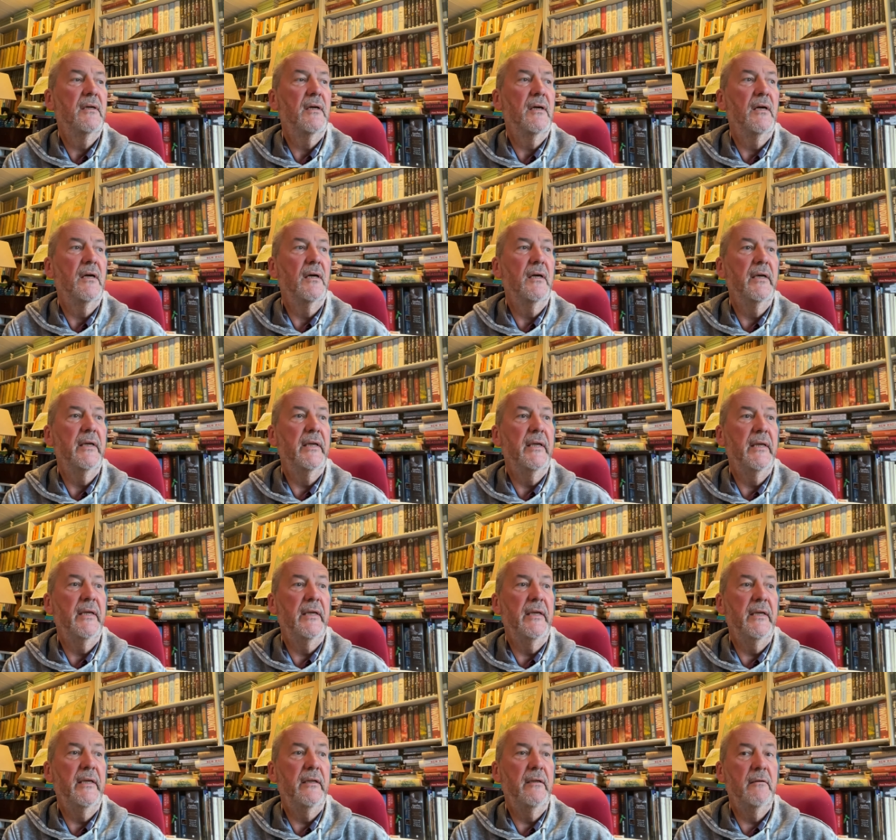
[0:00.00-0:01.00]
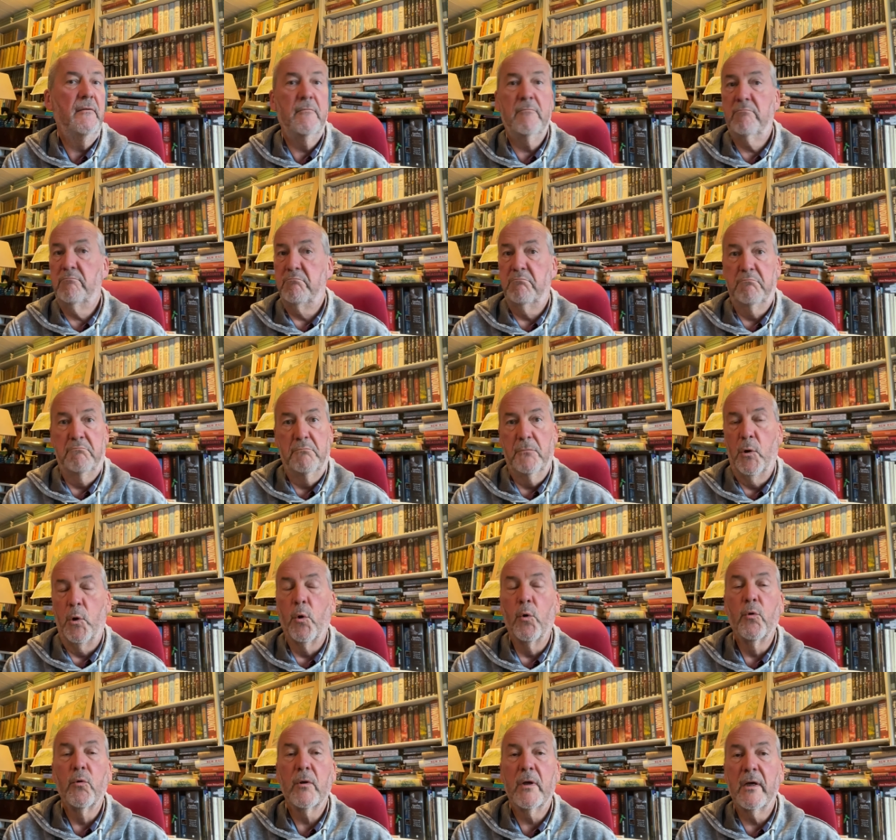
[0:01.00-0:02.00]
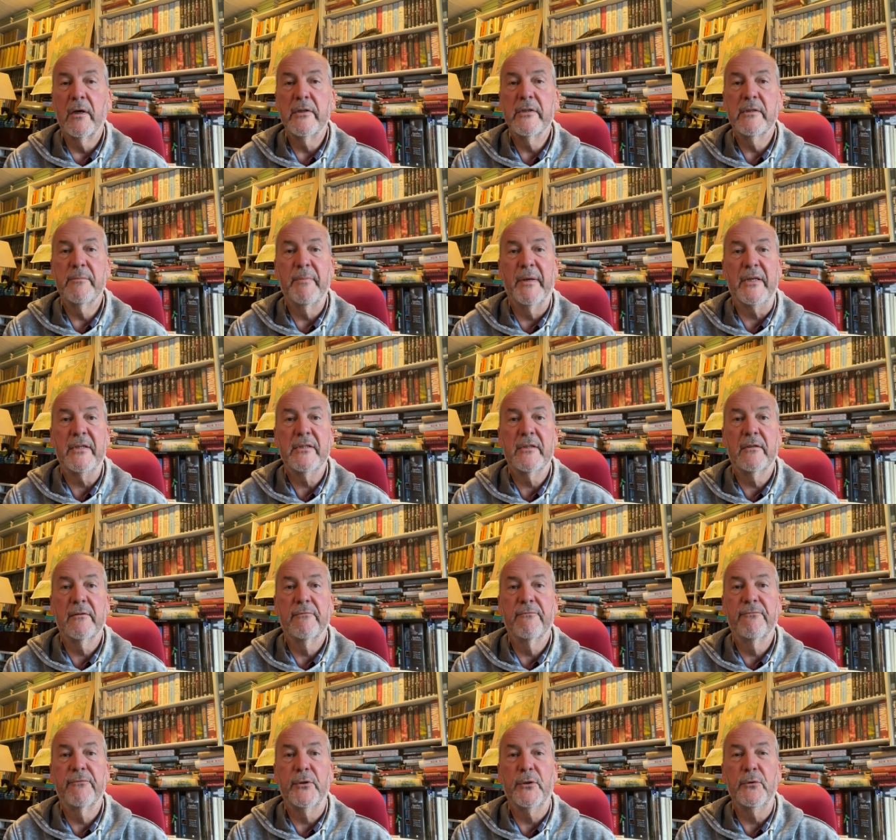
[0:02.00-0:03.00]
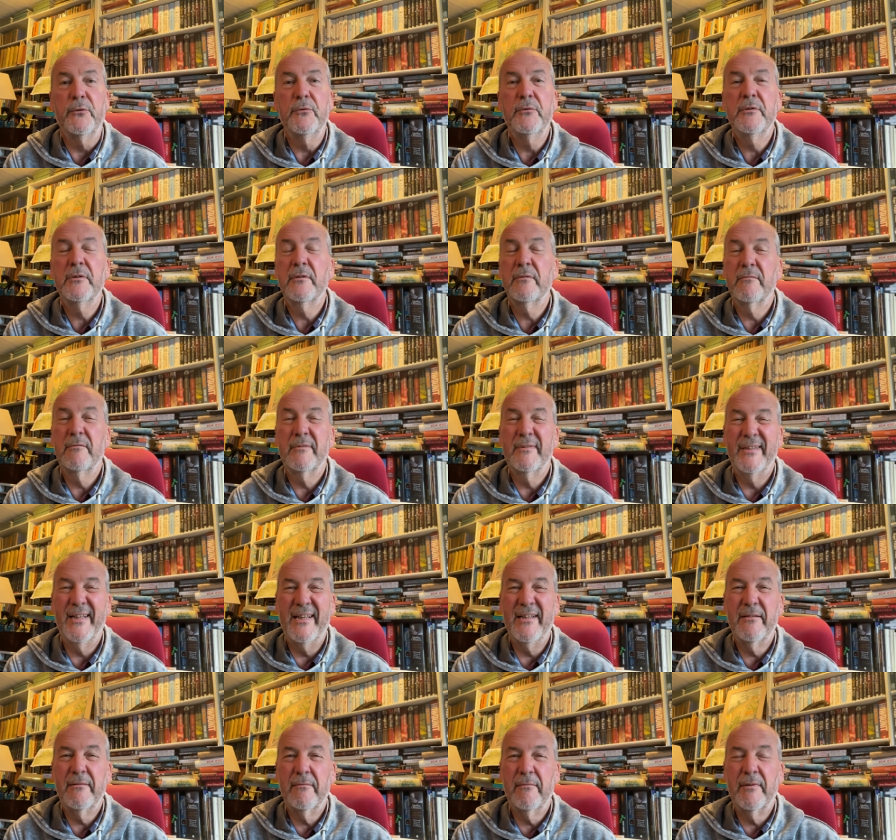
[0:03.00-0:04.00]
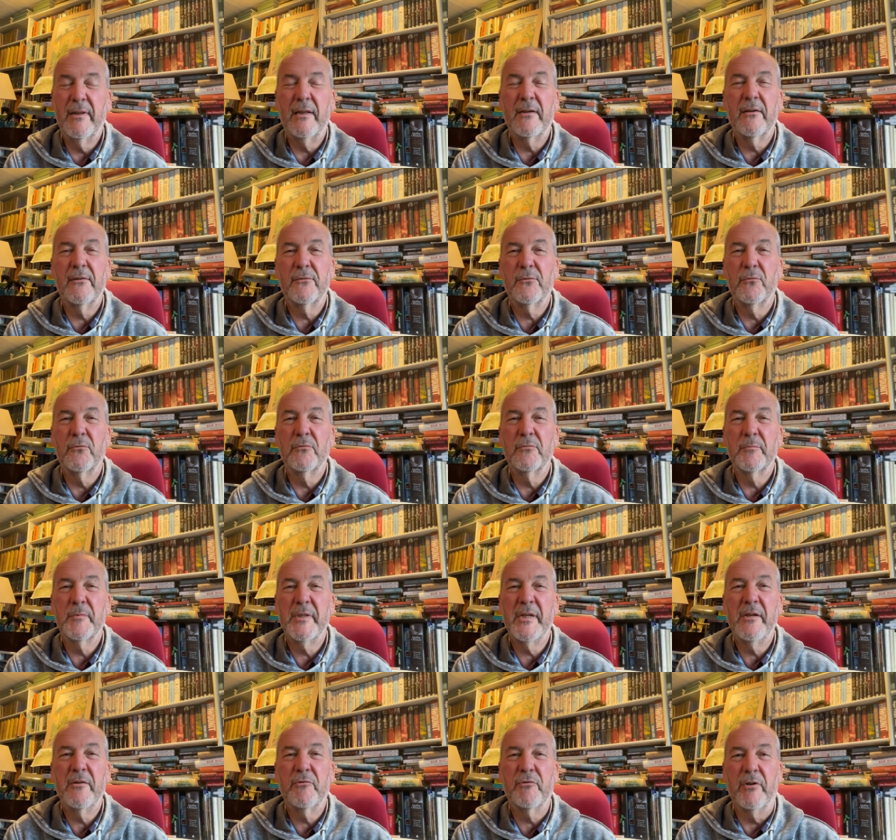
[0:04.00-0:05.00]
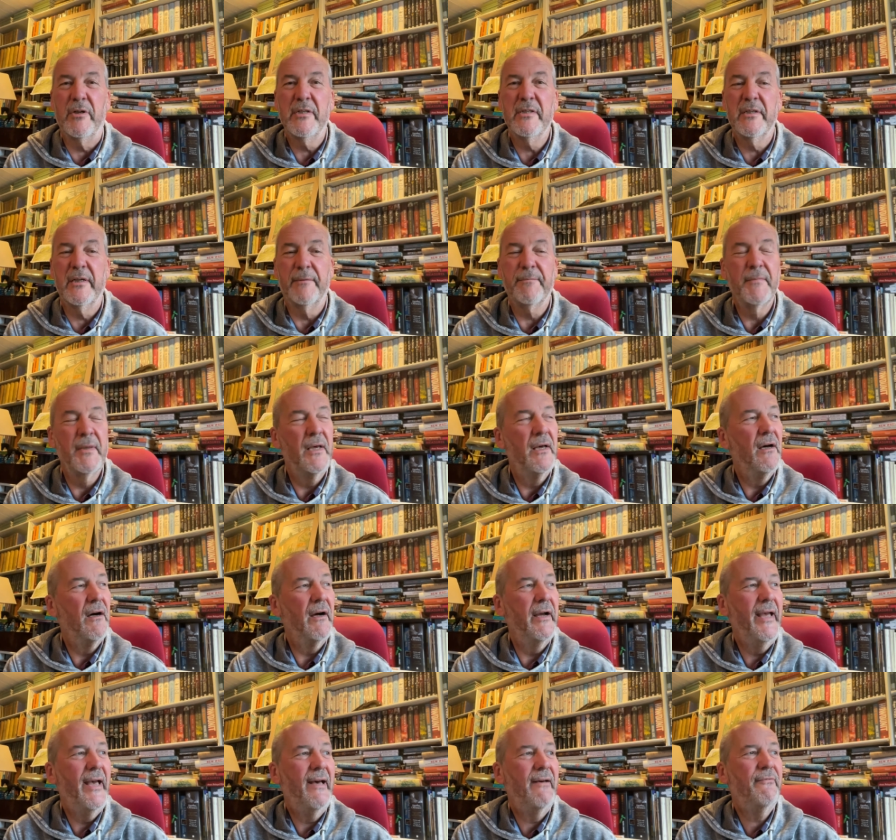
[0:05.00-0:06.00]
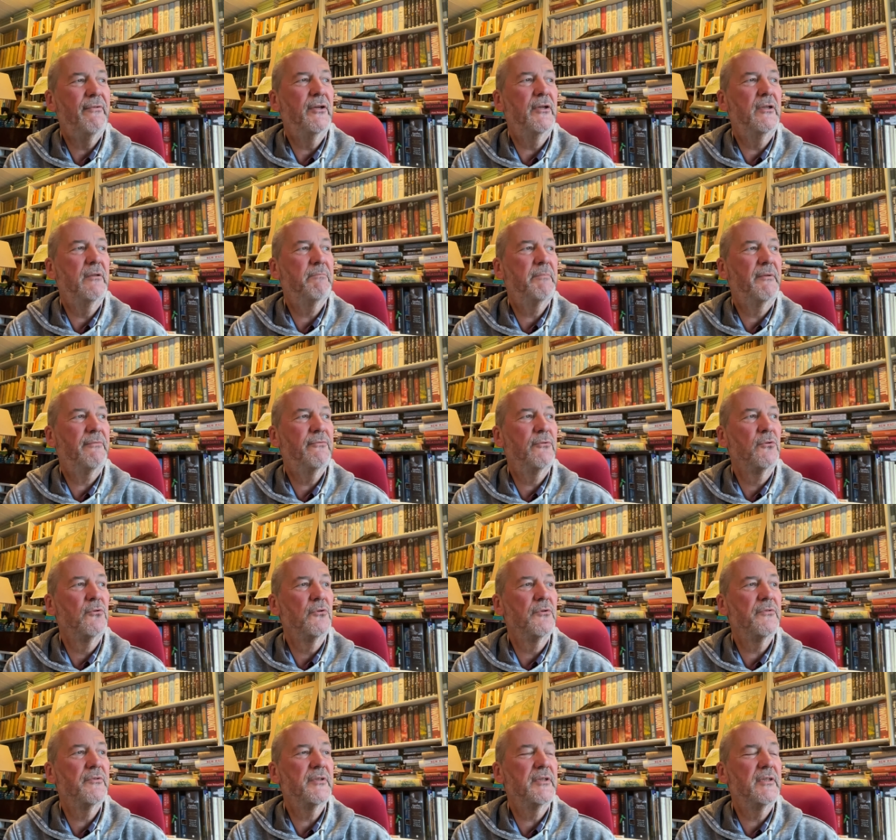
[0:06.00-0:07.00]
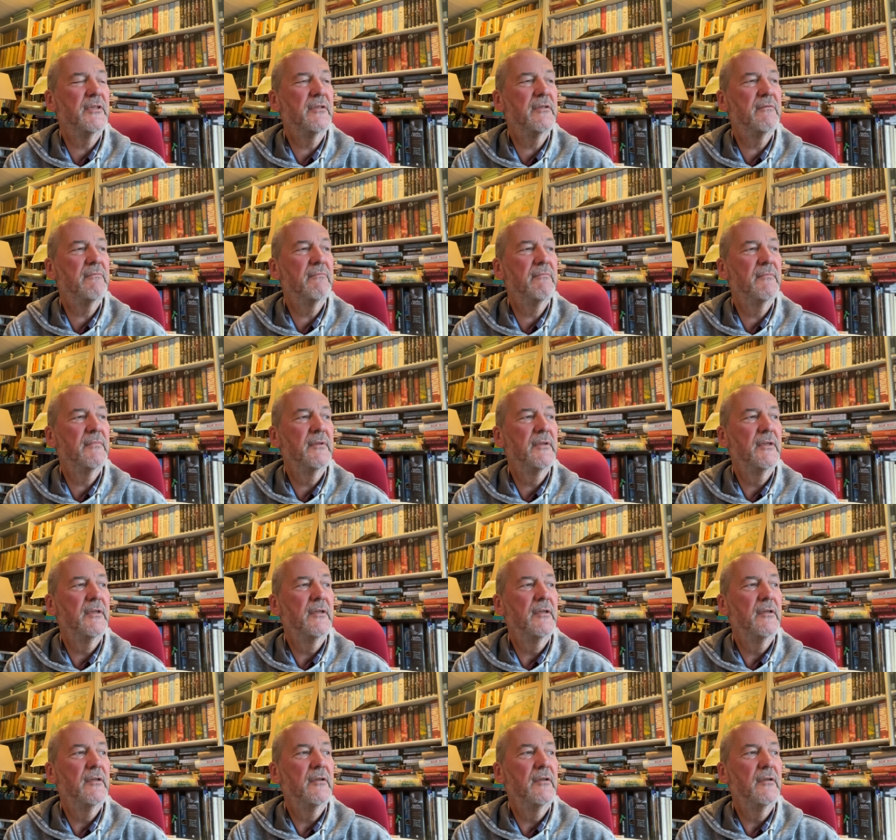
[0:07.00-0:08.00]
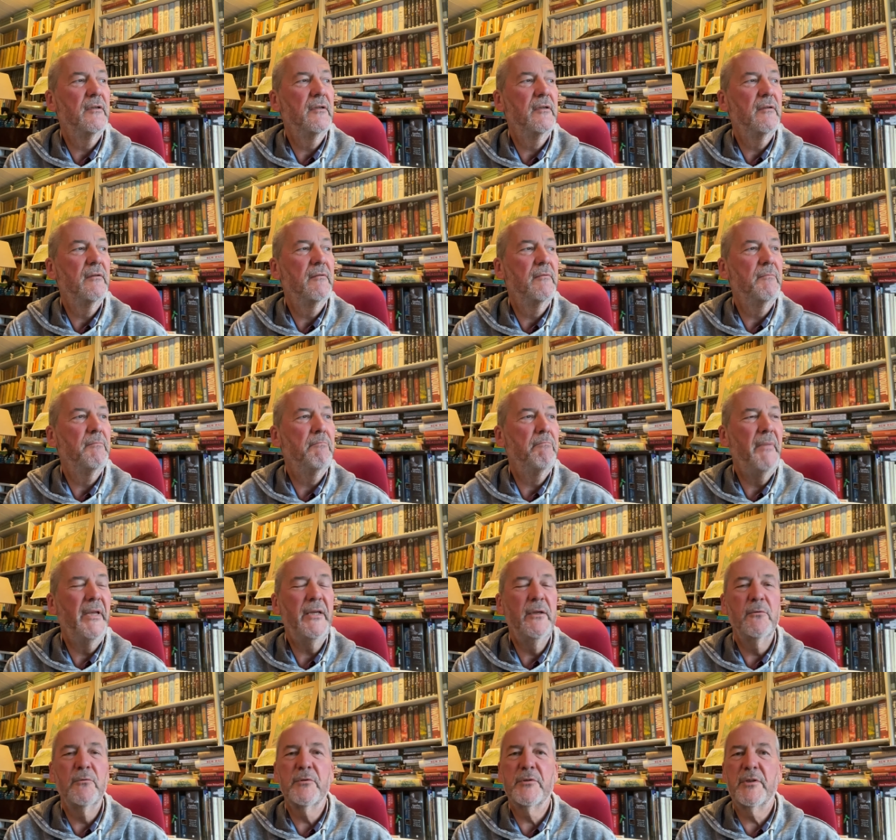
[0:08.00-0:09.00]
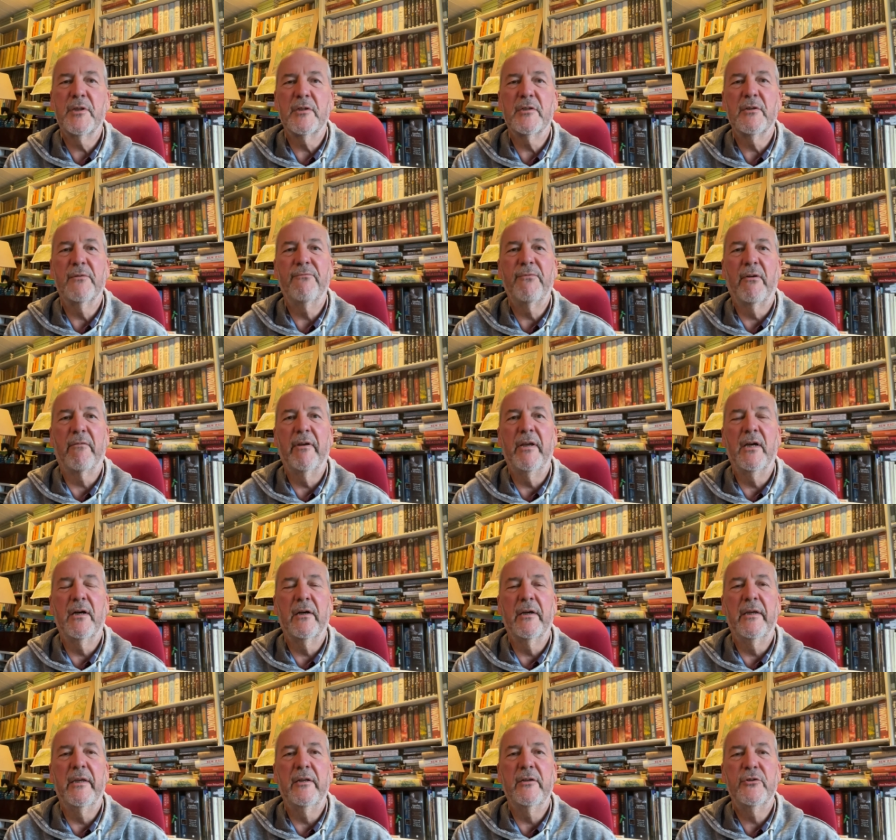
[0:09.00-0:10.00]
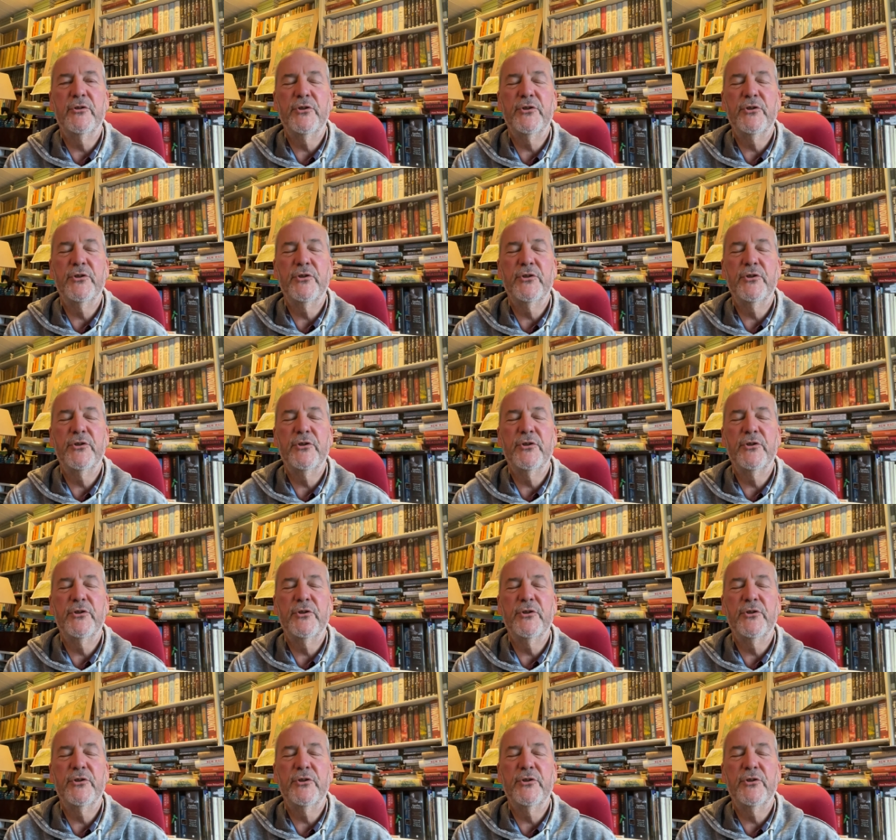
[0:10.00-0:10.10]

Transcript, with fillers: high in all kinds of Mexican food. That, that I thought was interesting. I have heard before that meals that are very high in